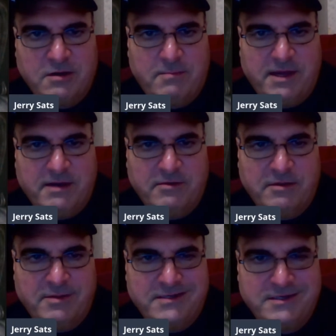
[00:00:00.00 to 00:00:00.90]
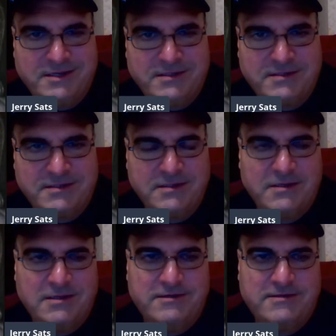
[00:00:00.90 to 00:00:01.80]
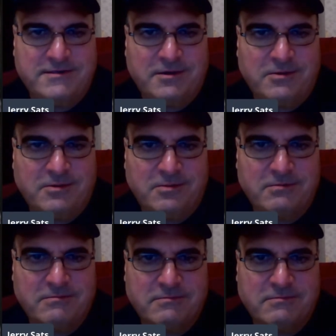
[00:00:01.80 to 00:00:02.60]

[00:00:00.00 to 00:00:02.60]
the bakery business, so